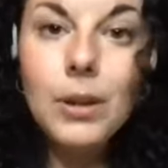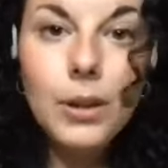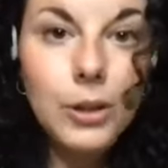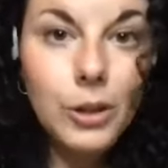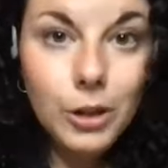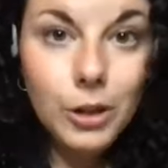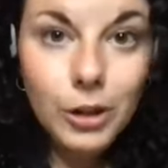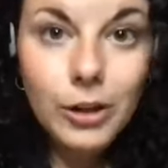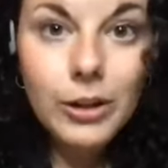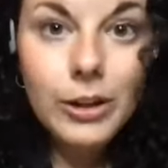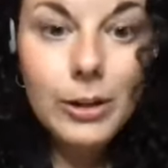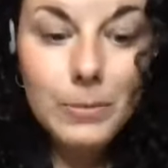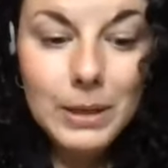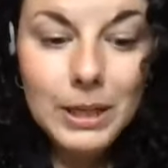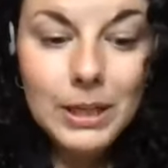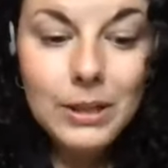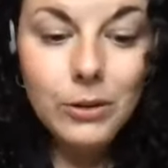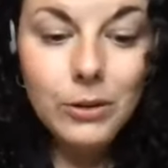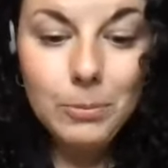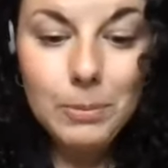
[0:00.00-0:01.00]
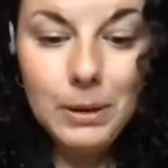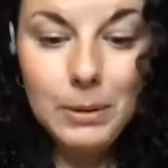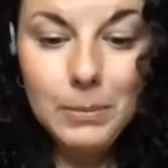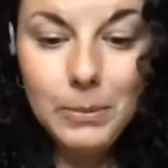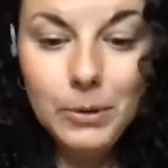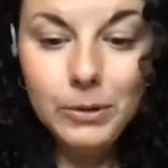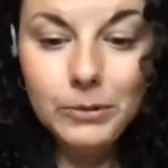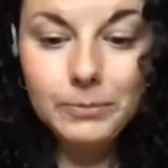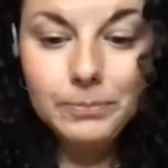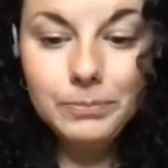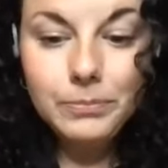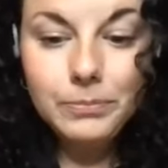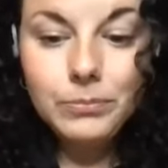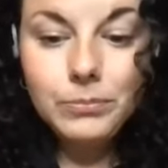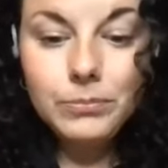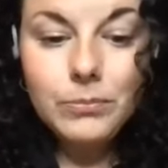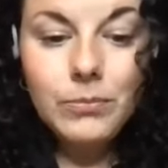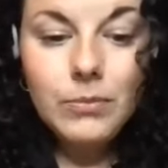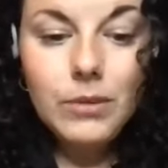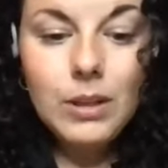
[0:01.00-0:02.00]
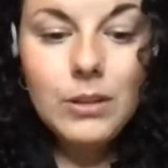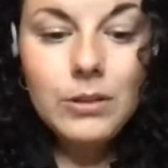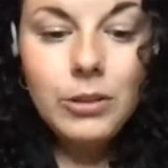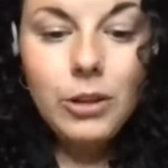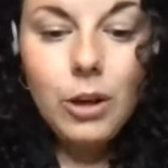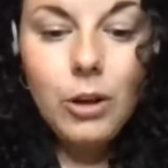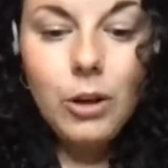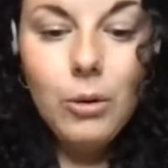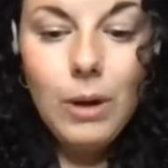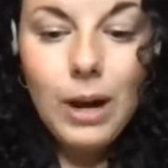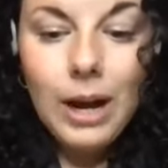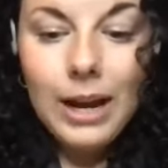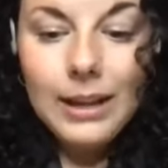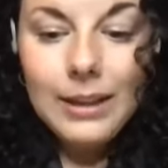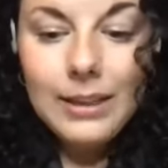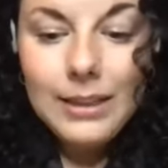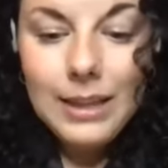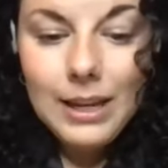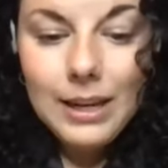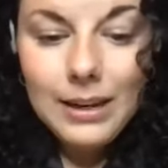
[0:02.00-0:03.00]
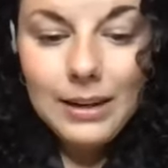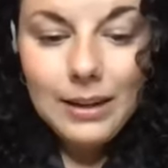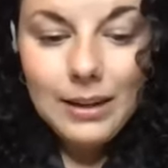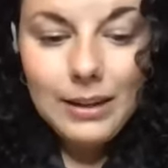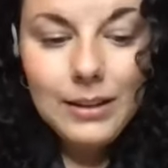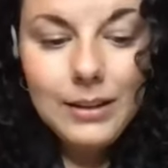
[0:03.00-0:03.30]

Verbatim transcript: you're going to meet those people. So I think,